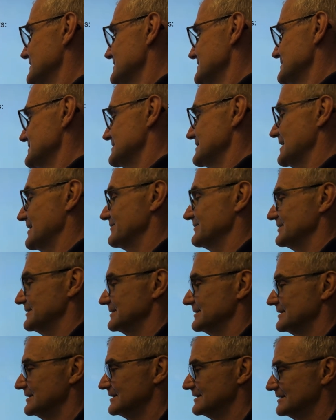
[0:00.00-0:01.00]
7.
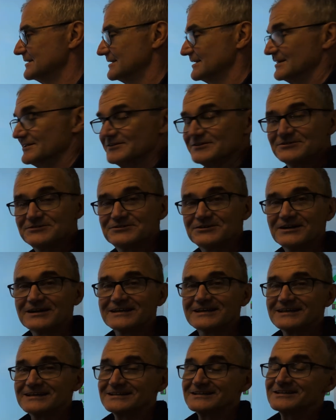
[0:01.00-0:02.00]
They're
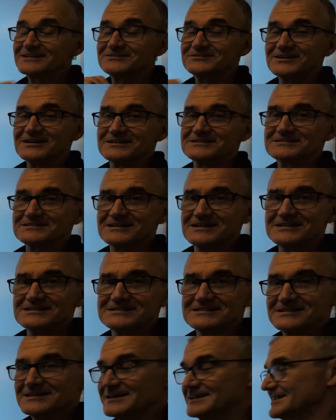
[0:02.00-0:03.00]
tricky. The
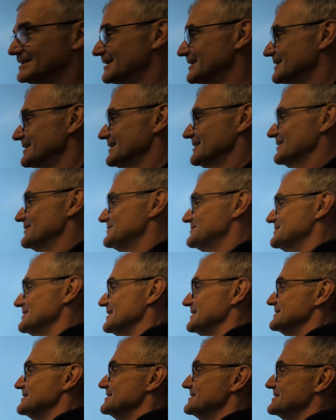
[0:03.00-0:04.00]
translation of
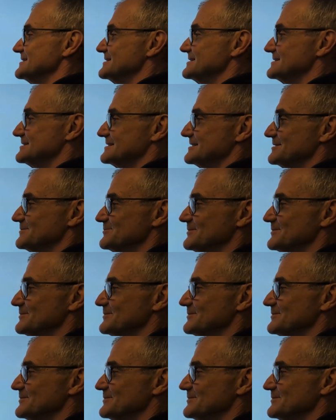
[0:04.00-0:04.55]
sentences to